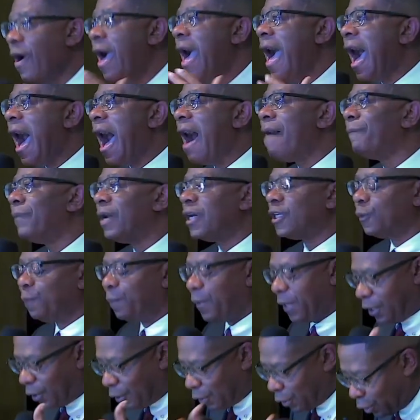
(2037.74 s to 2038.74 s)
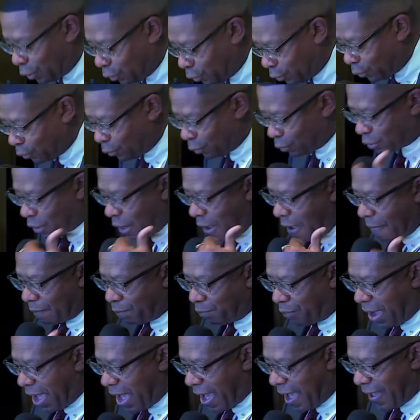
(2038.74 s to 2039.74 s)
I must be used used
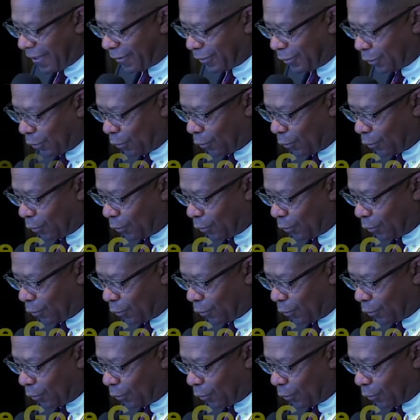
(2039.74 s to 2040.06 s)
by you?